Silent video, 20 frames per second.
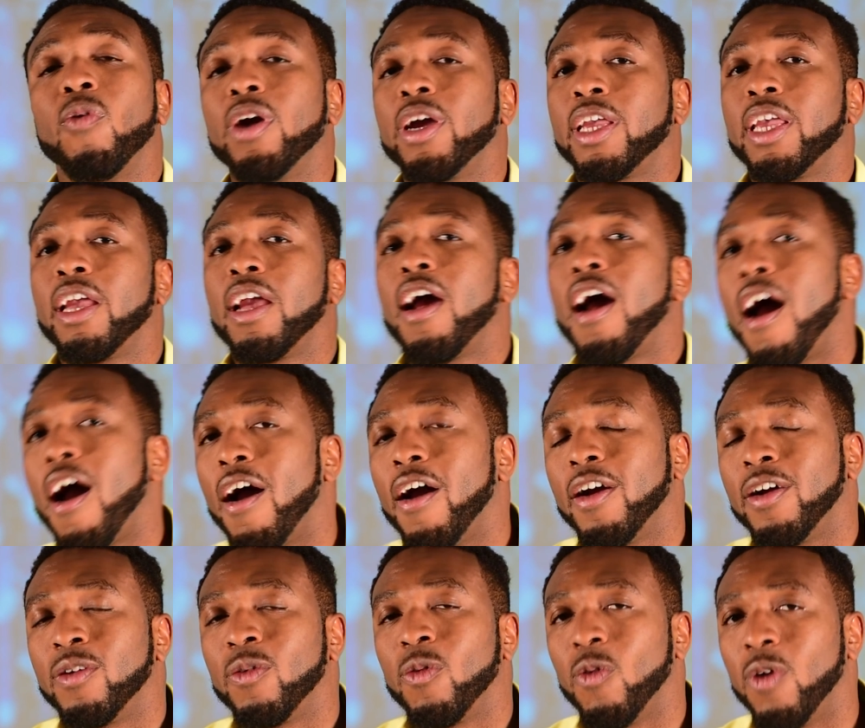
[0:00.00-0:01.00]
working
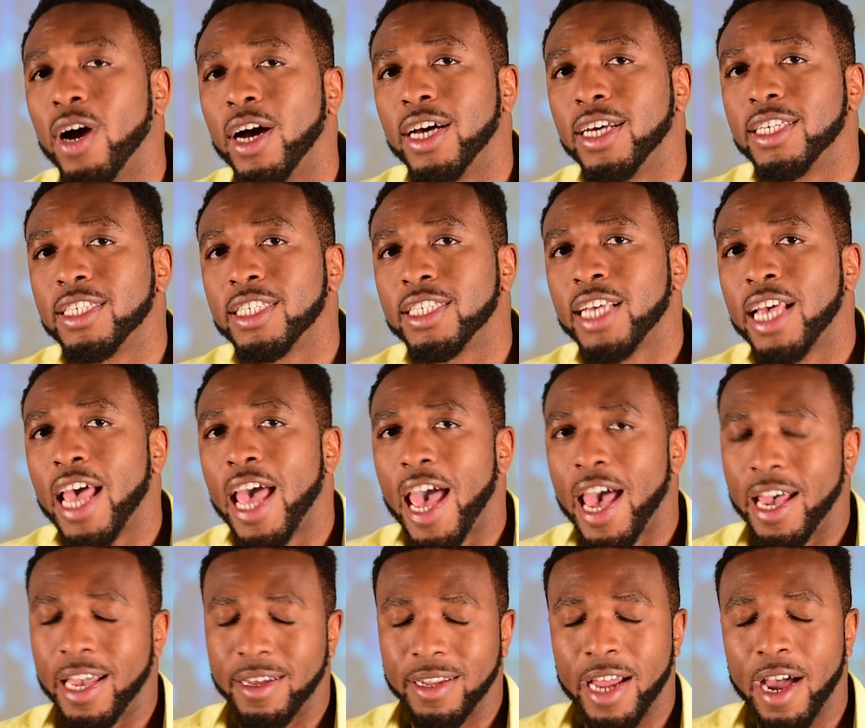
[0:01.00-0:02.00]
hard was
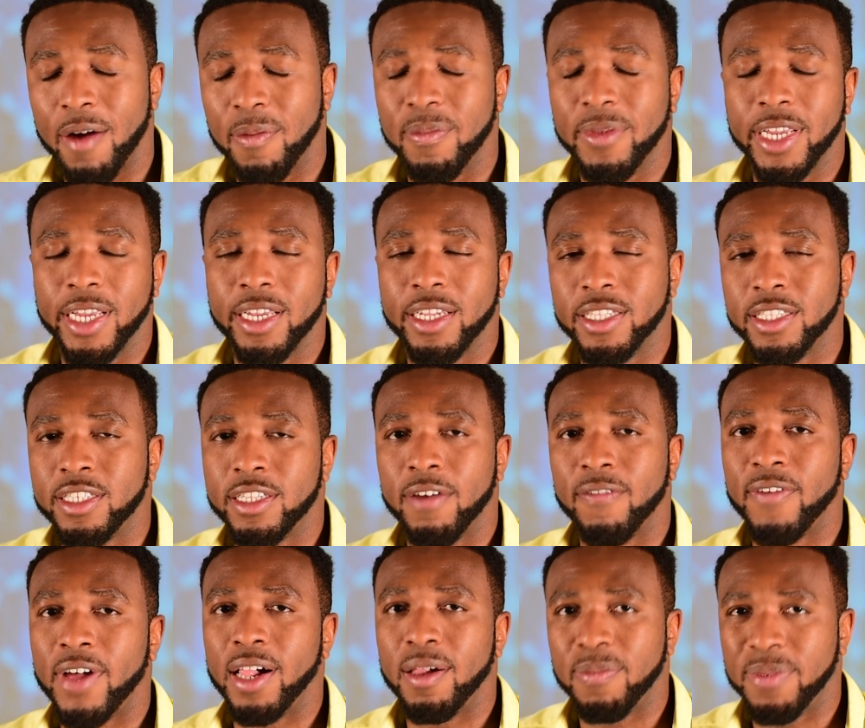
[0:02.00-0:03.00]
and helped me
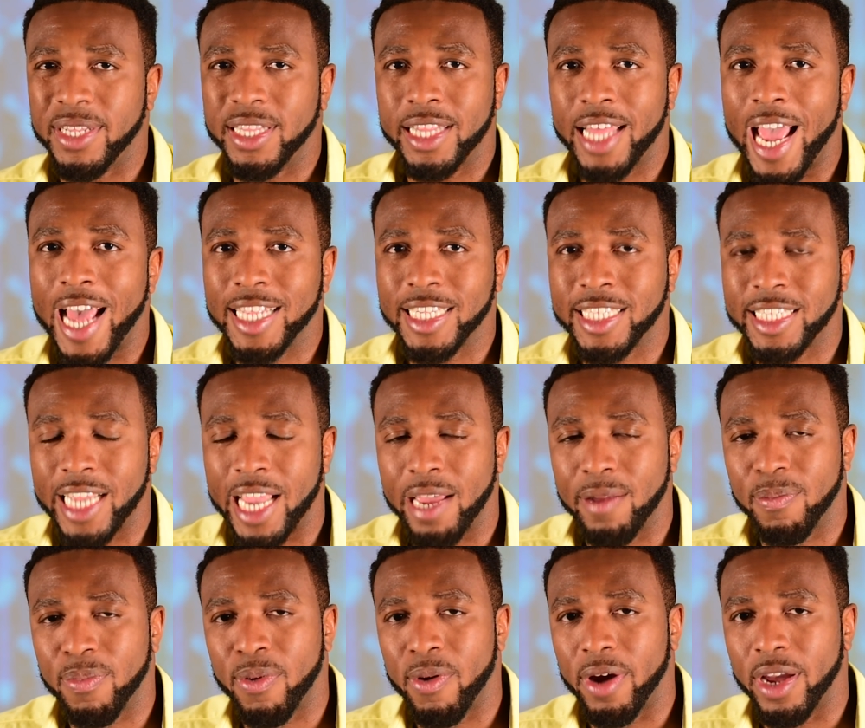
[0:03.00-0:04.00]
develop in that
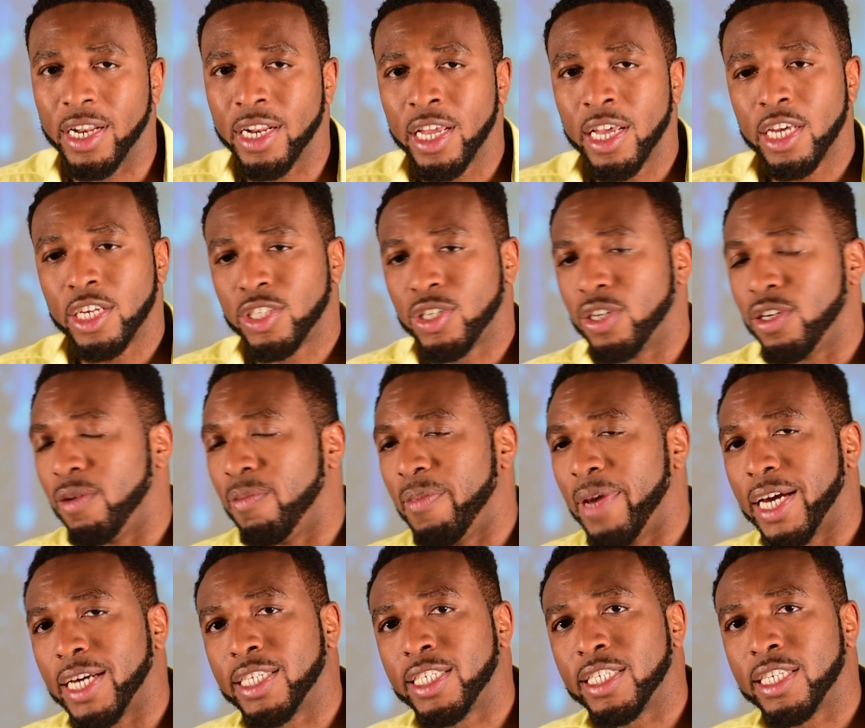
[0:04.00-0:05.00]
standpoint. So you
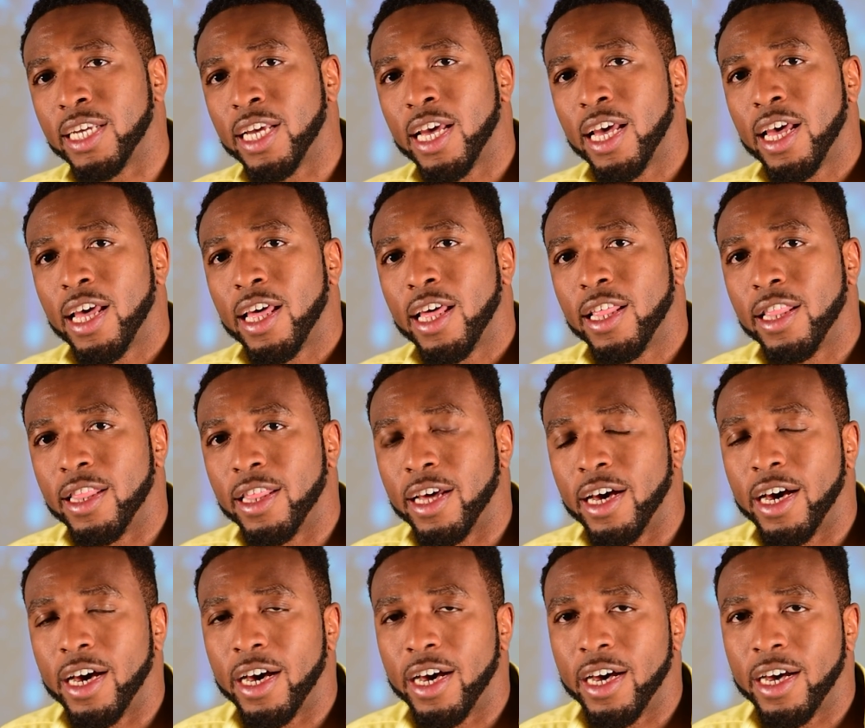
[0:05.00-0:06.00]
mix
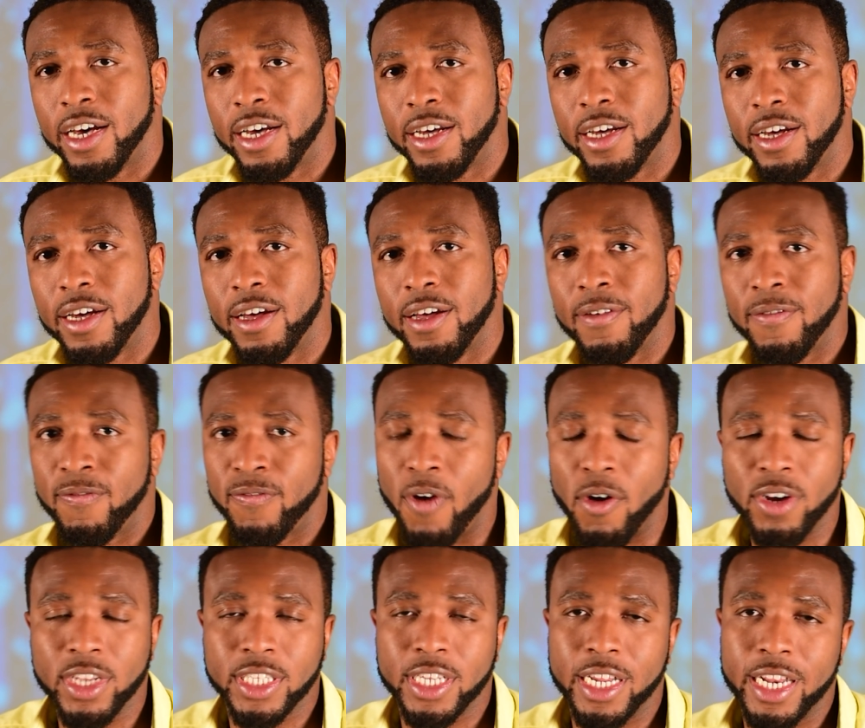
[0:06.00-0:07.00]
the
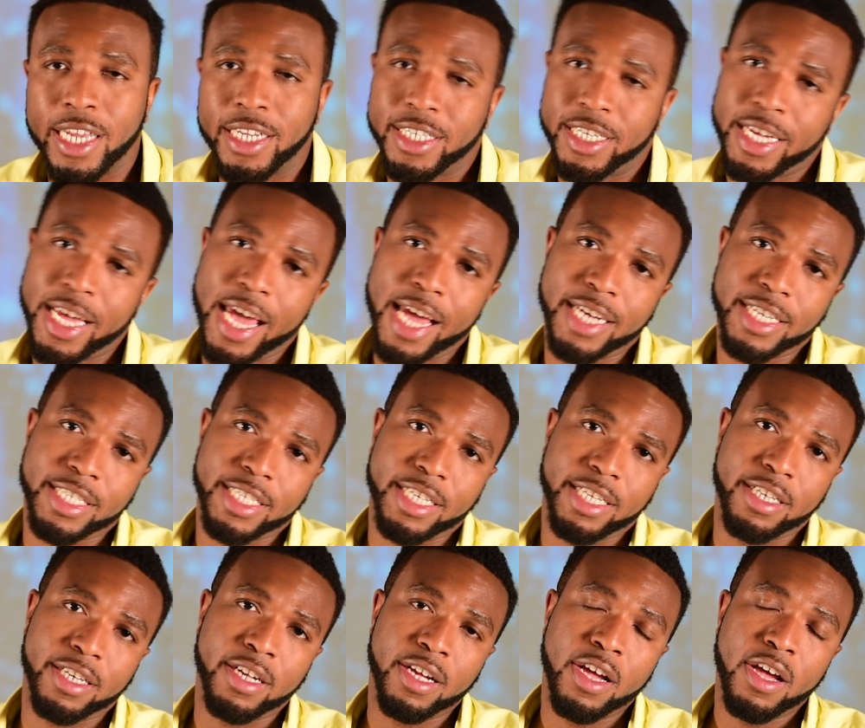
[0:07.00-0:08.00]
focus on
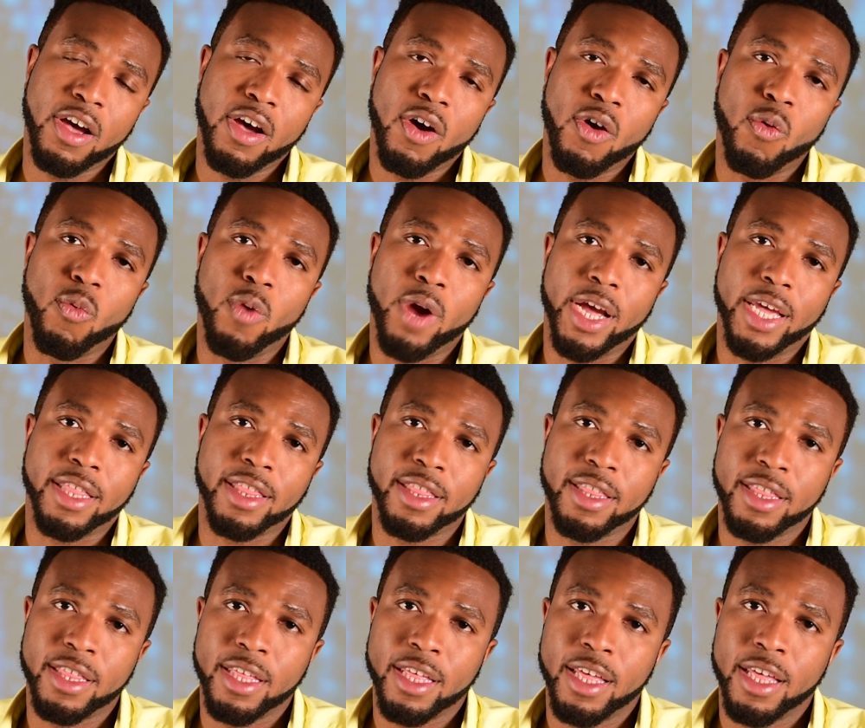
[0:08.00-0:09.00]
education
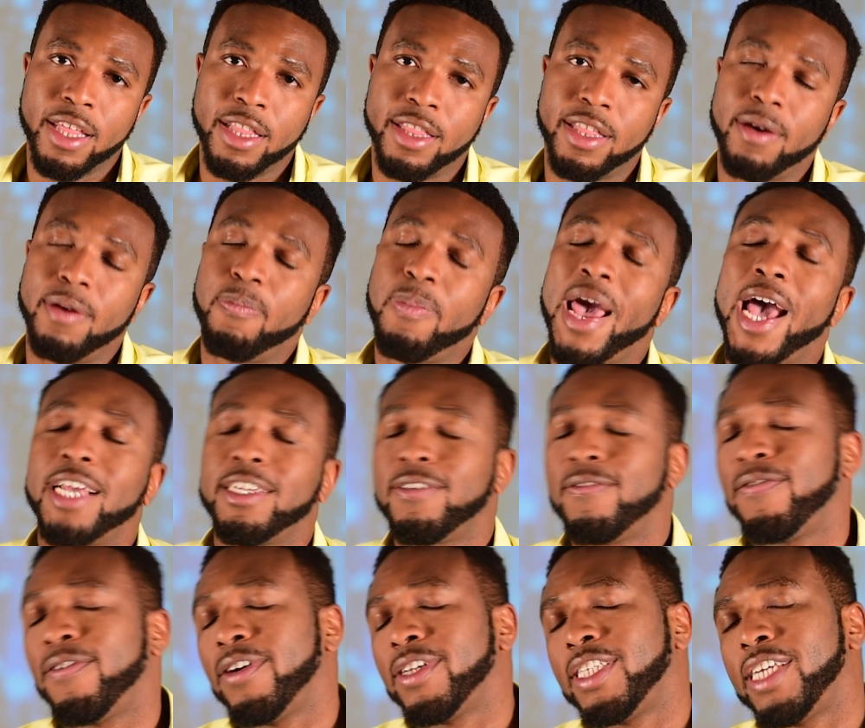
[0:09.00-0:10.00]
with the passion
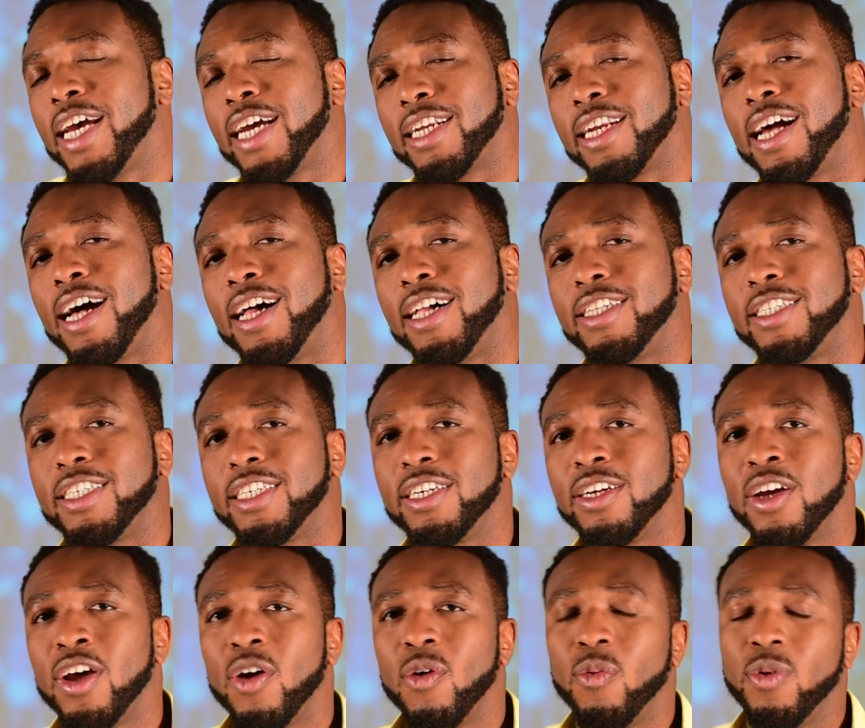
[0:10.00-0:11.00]
for technology,
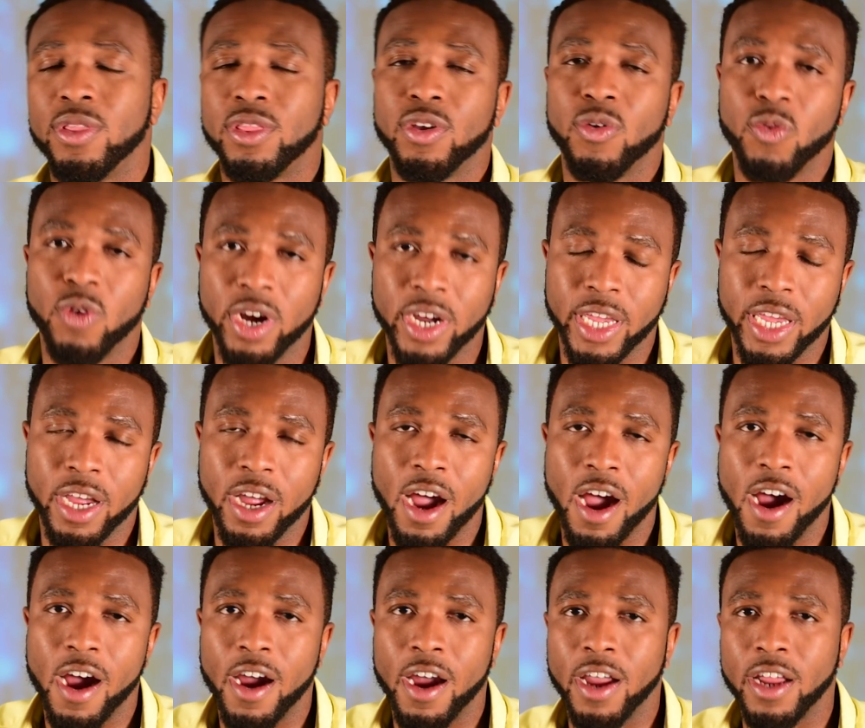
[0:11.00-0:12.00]
with the working
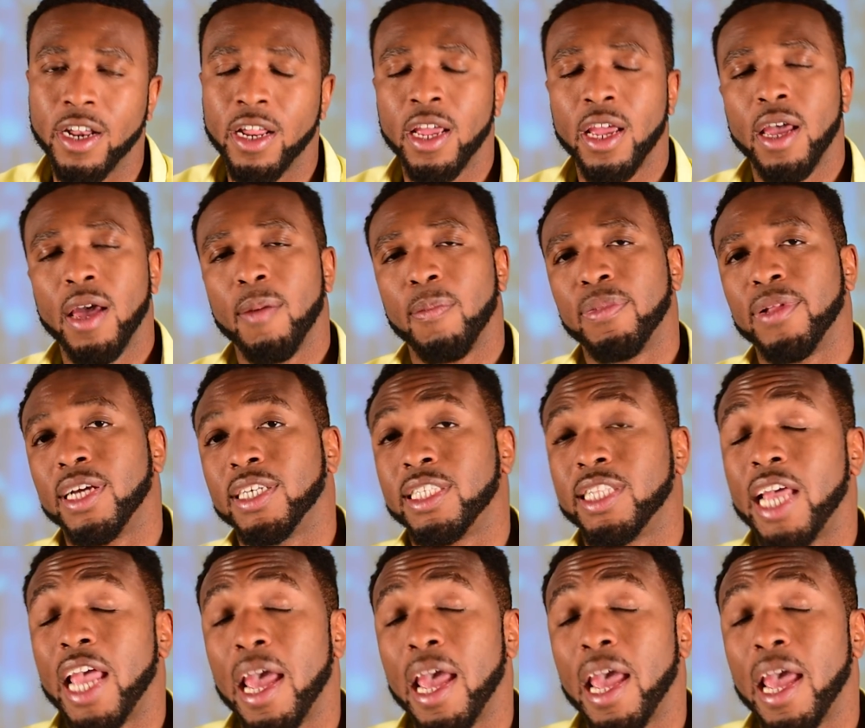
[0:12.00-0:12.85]
hard, plus the